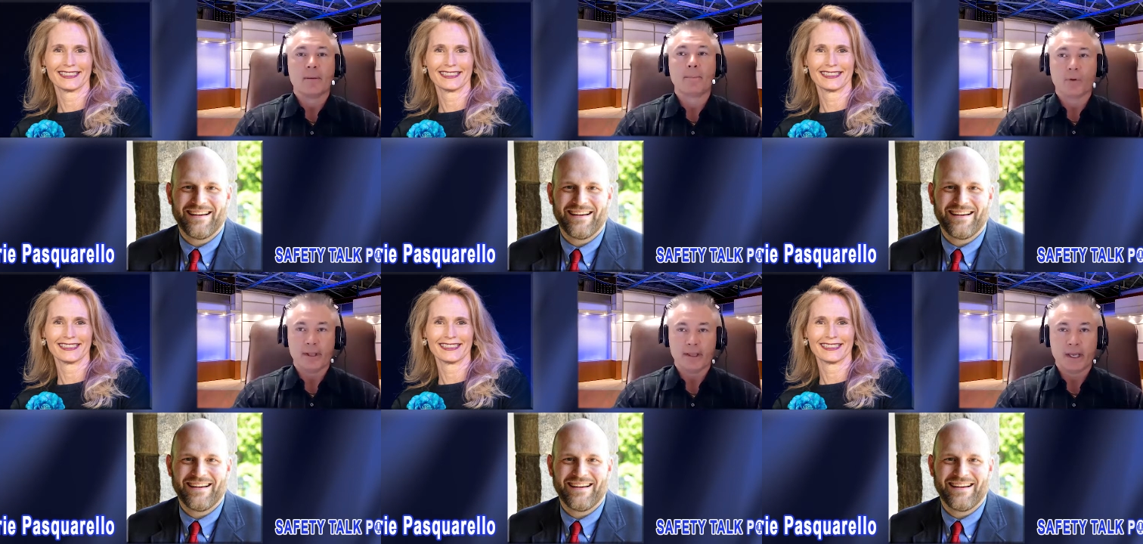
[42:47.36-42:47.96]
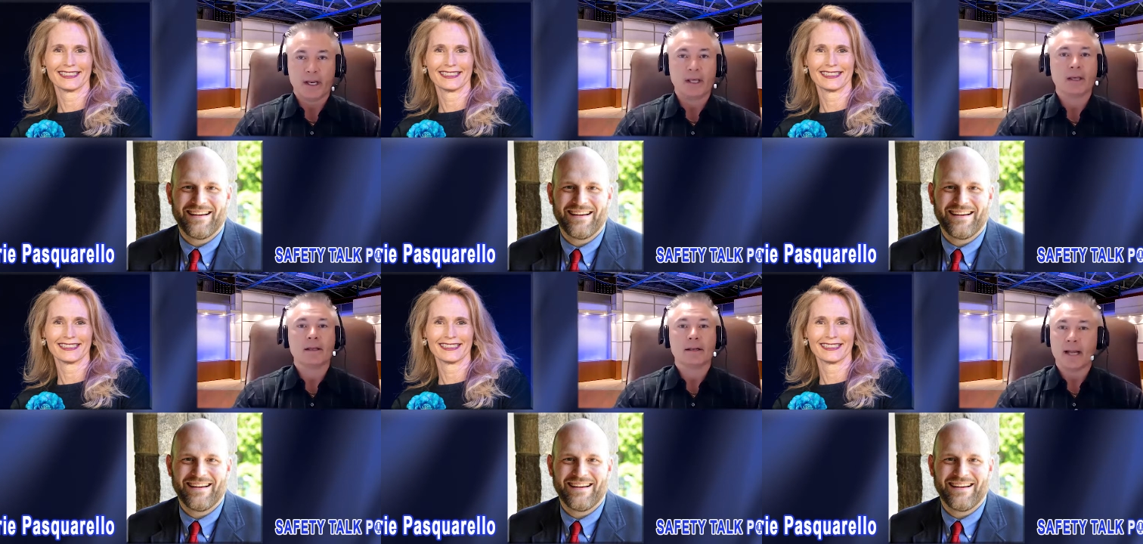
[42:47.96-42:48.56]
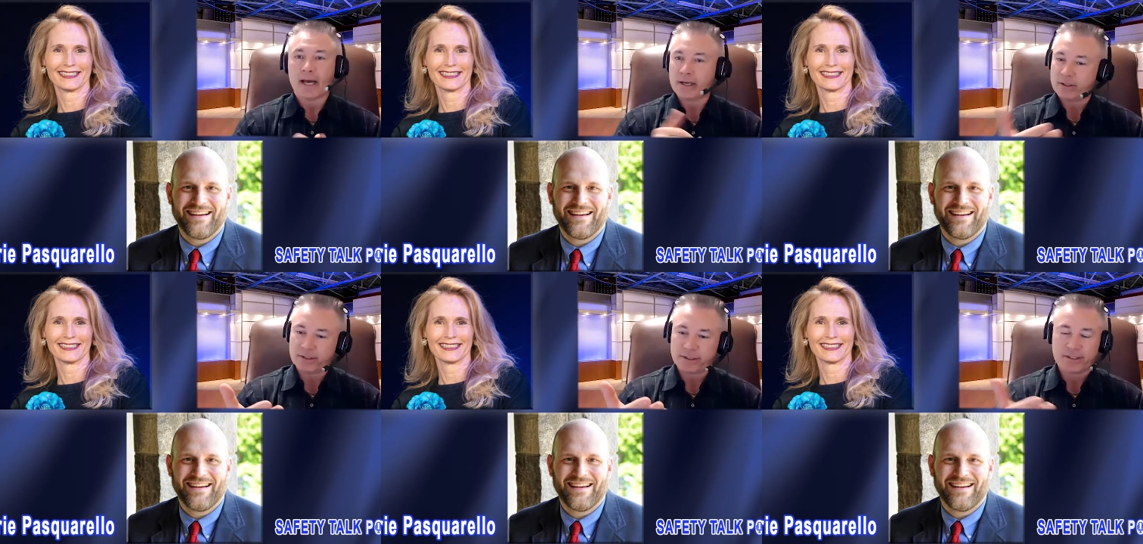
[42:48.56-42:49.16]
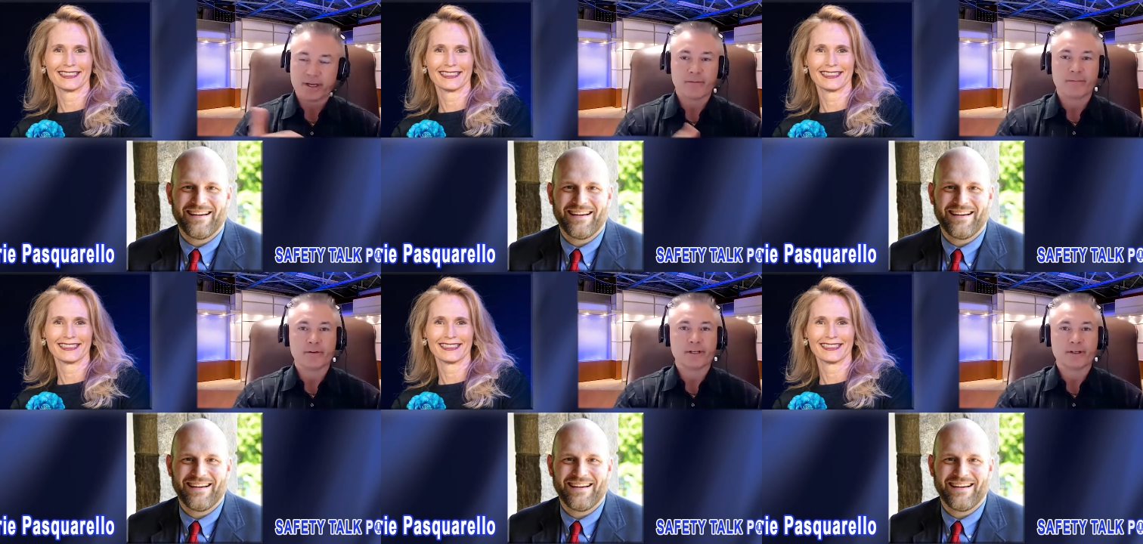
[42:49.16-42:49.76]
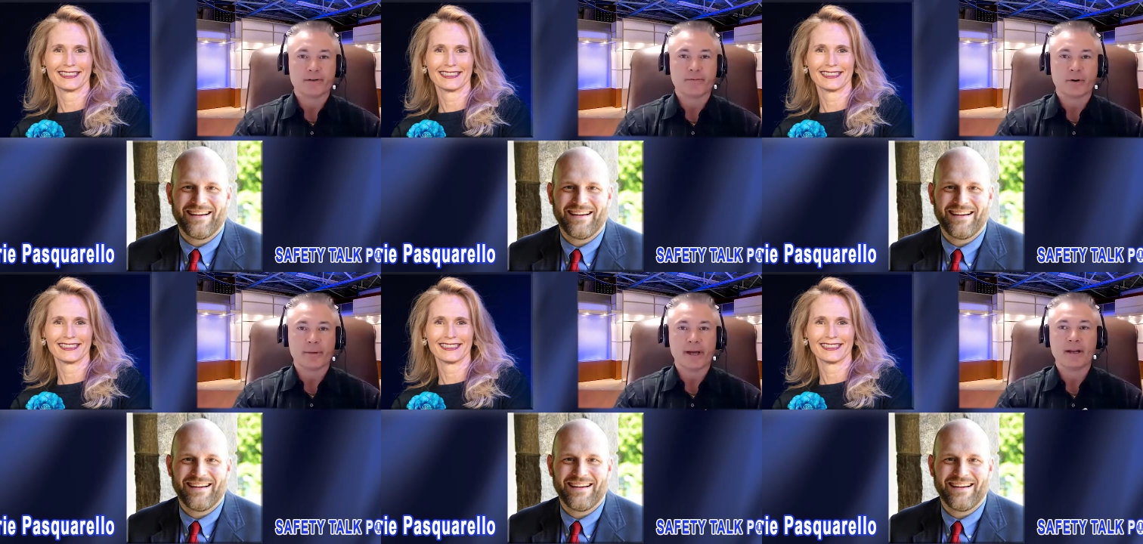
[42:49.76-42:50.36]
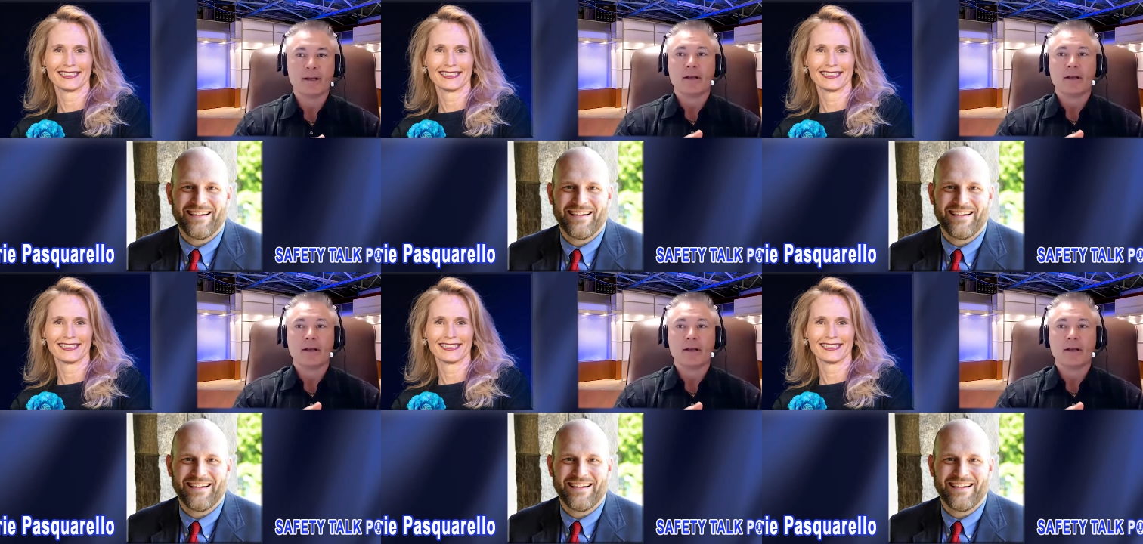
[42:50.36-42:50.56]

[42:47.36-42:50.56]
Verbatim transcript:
Speaker 1: printed, not in just the cell phone digital format,